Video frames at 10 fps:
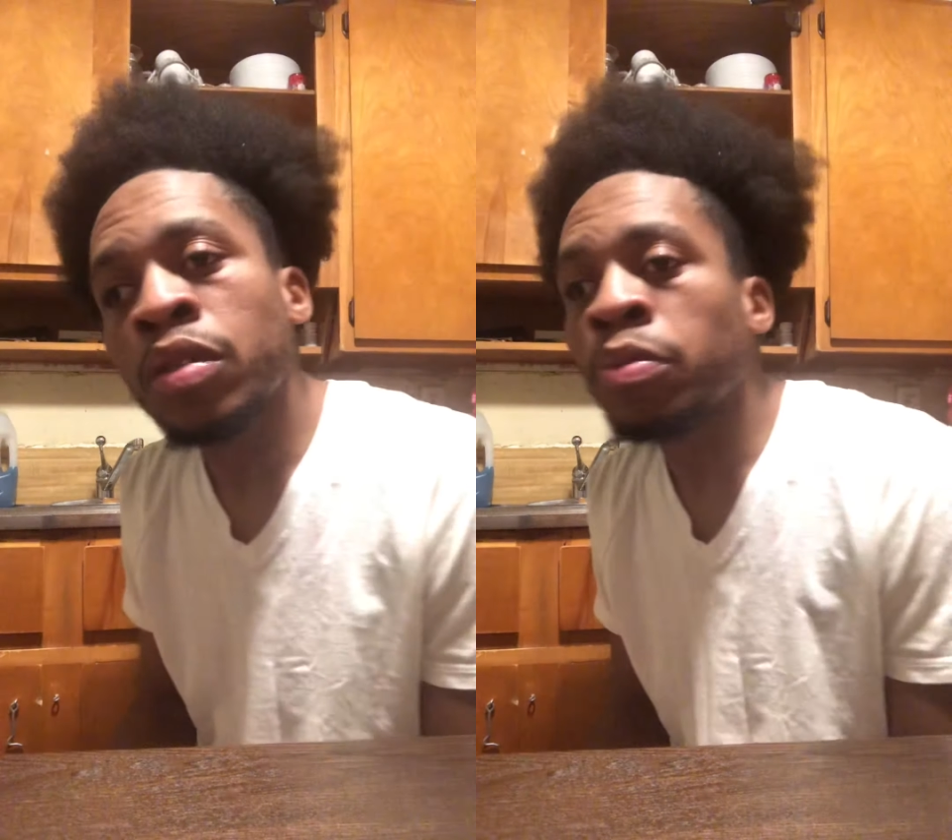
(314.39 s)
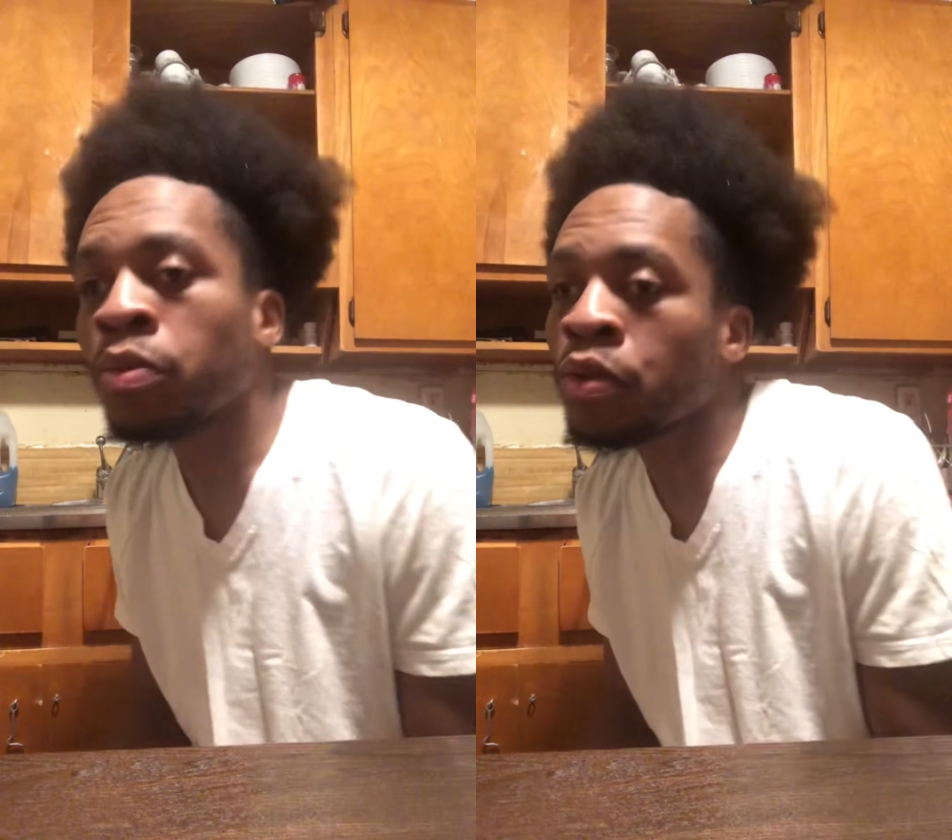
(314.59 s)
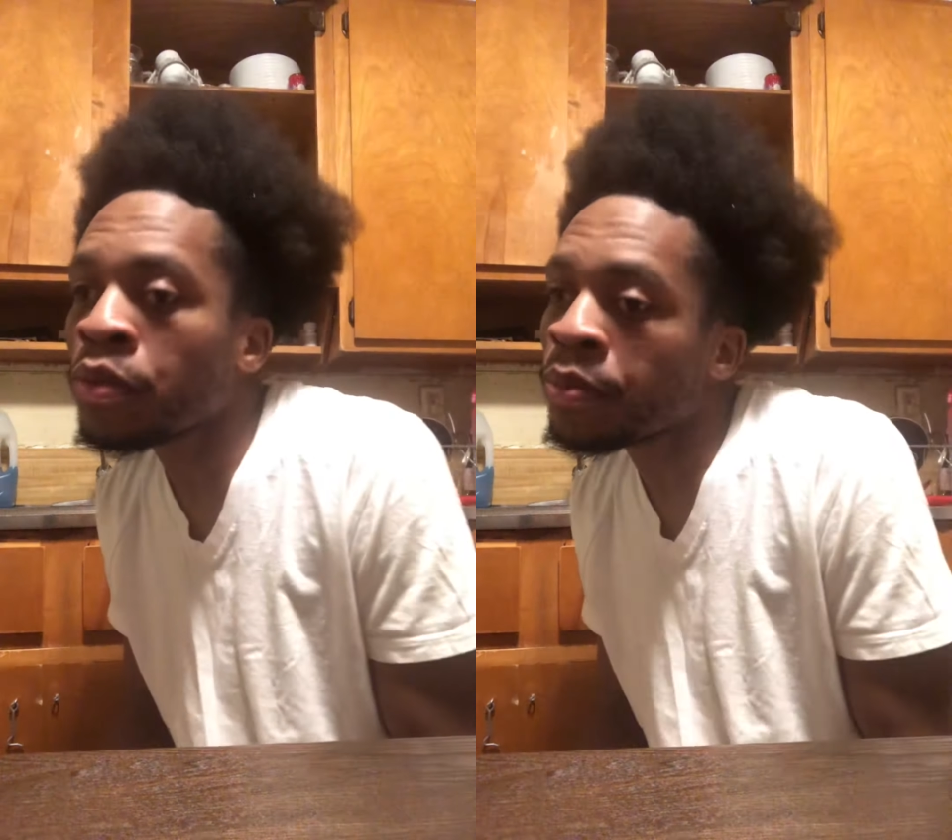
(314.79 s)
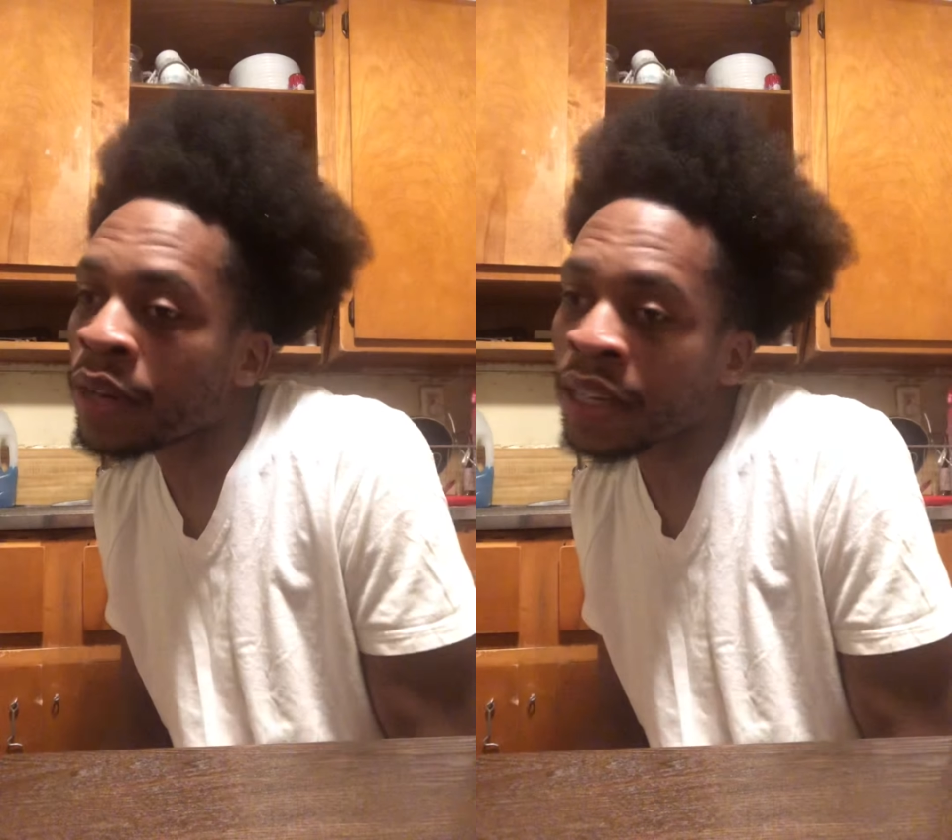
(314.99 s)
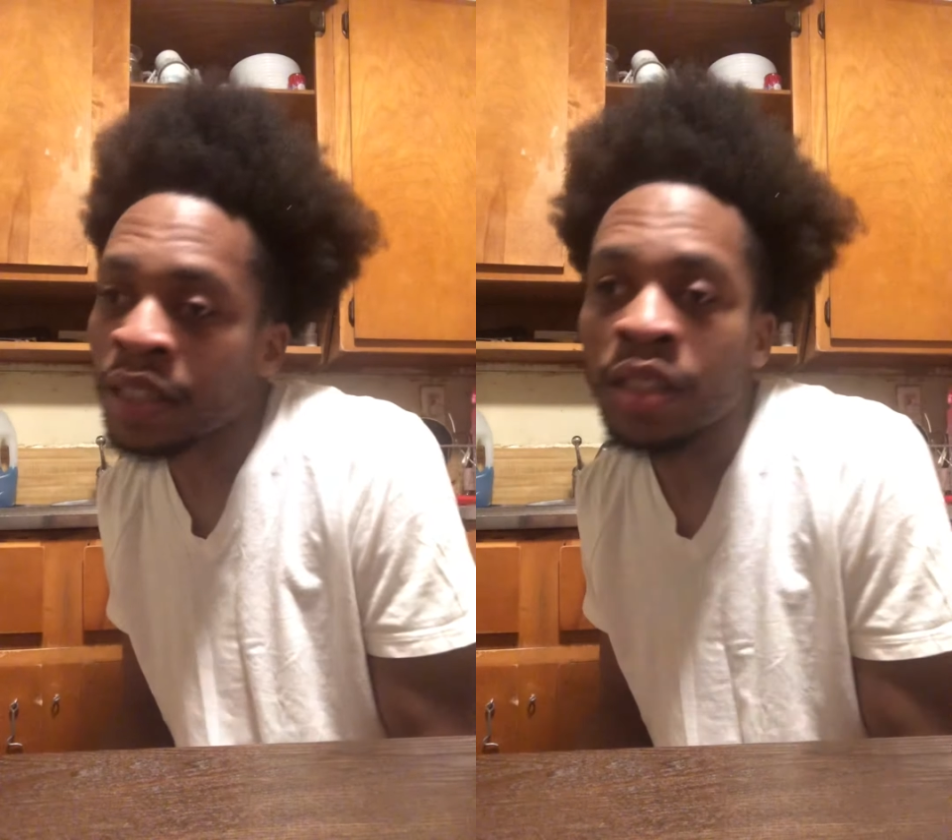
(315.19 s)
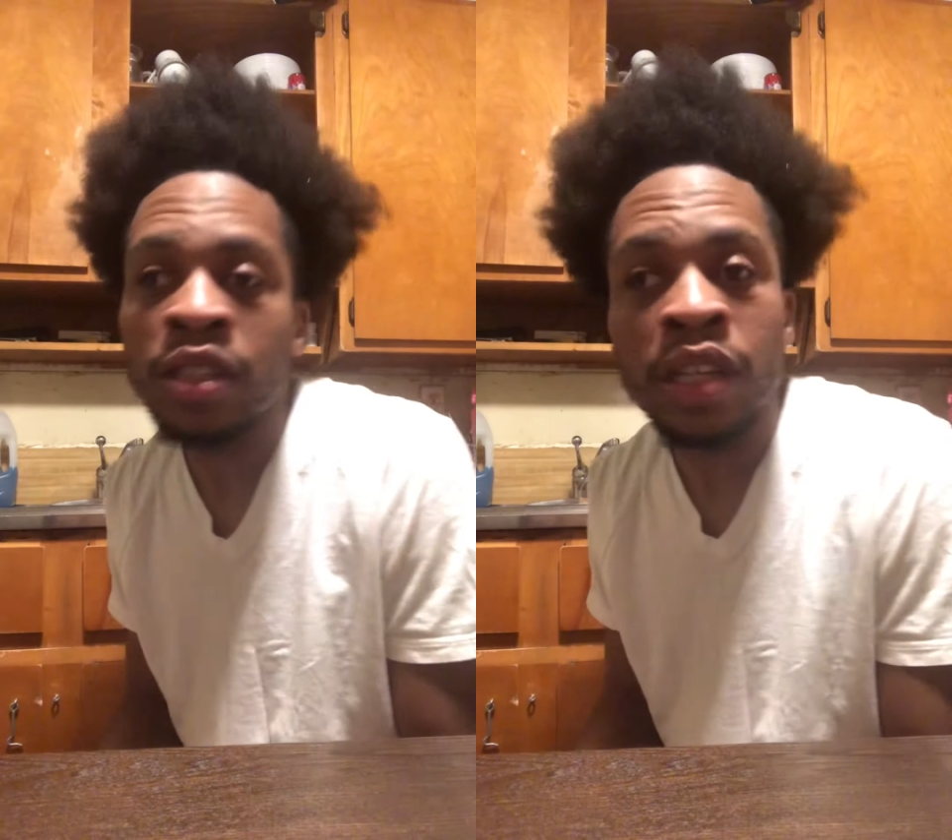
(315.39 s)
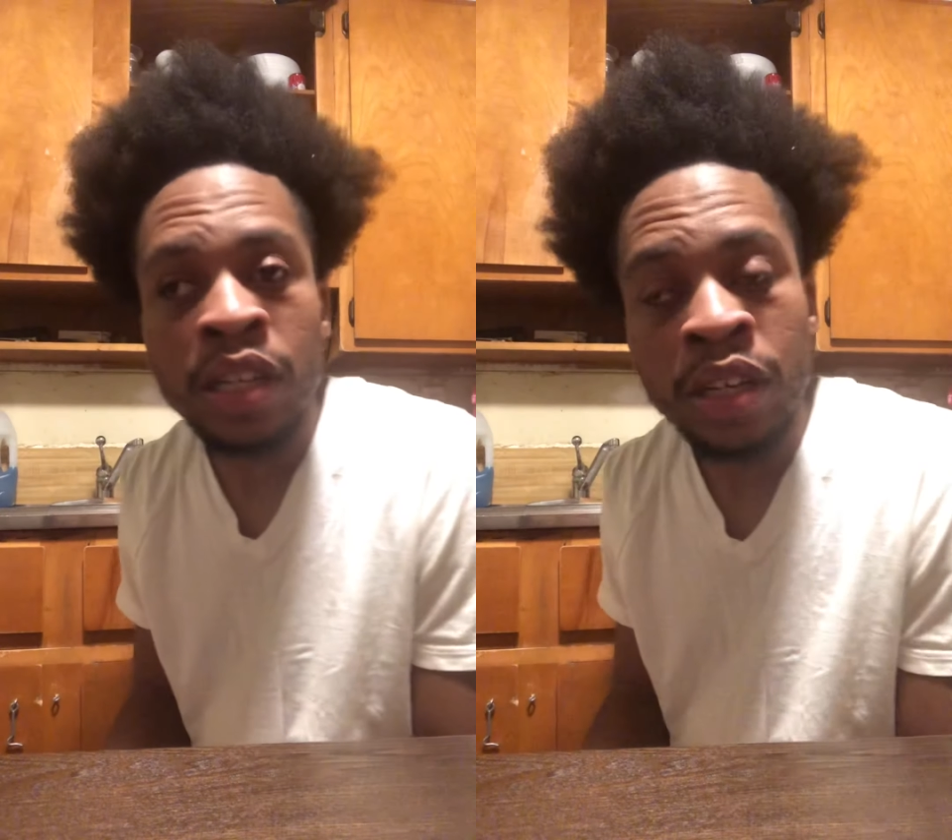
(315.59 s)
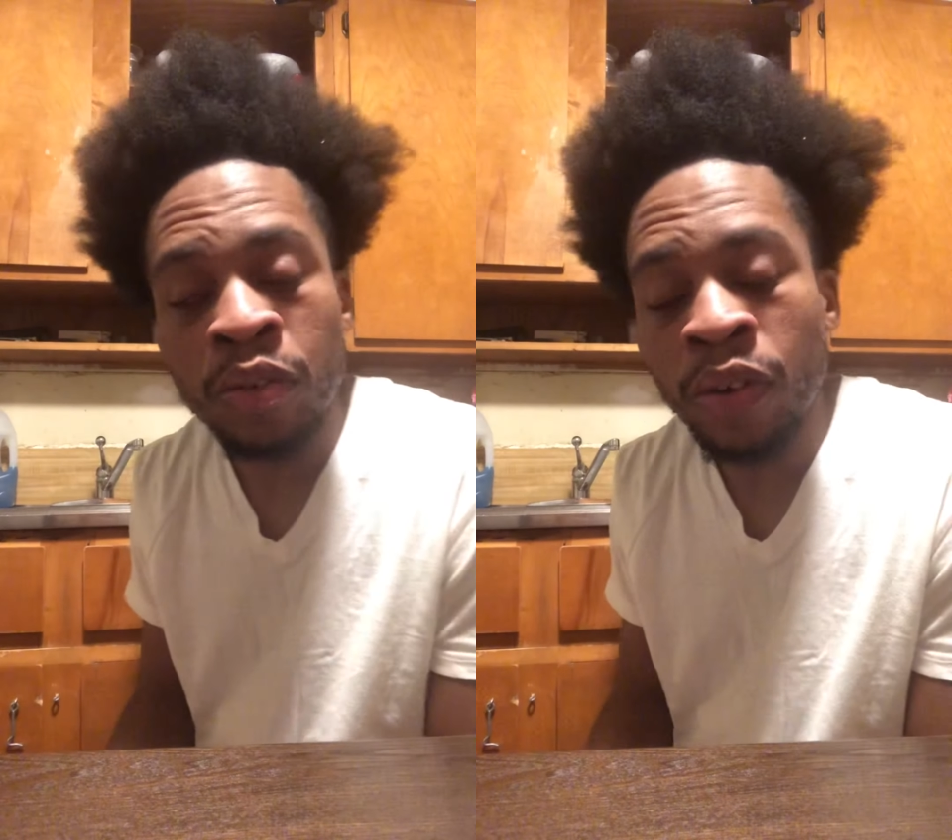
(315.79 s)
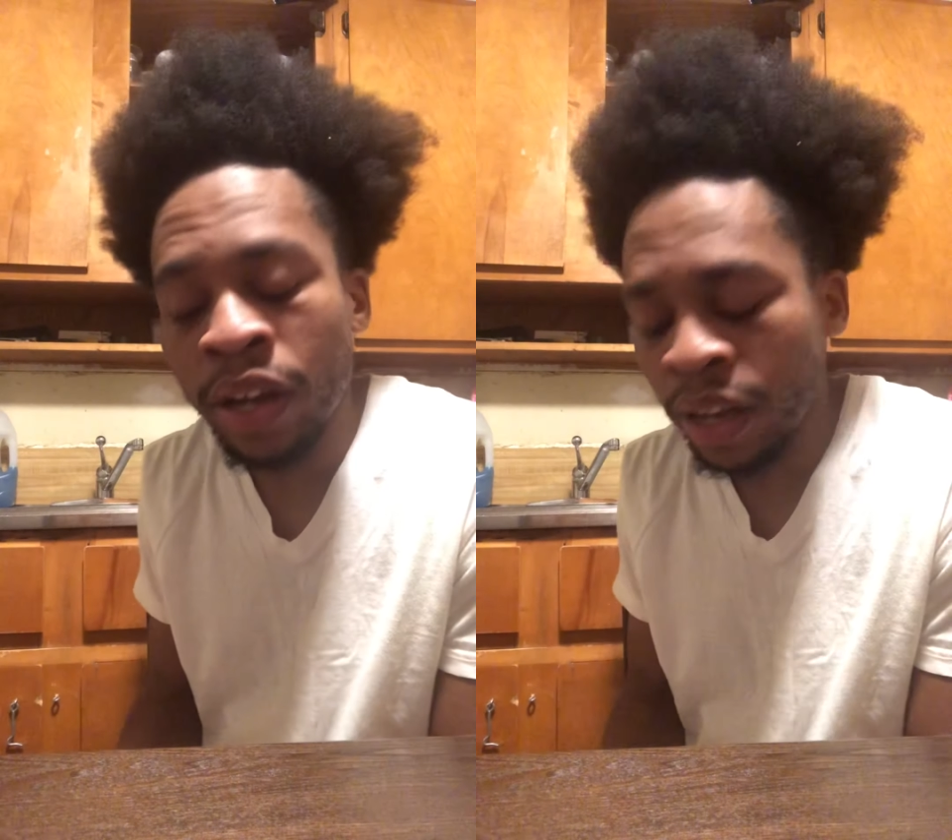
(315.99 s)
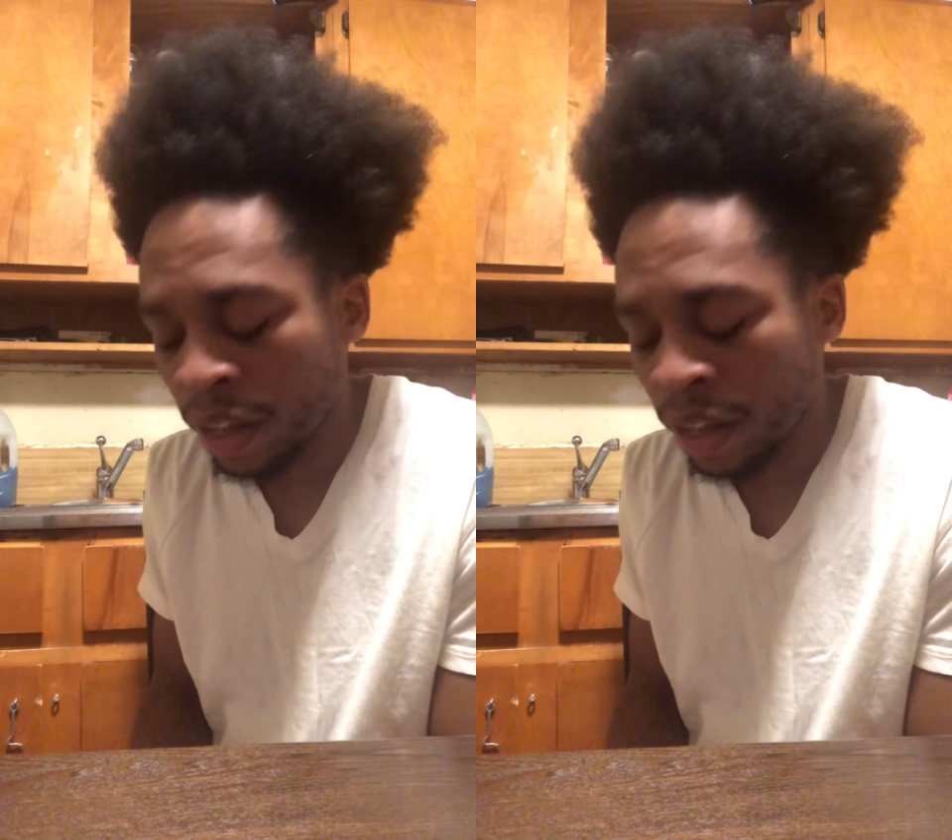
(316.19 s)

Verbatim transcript: more blacks than they did white.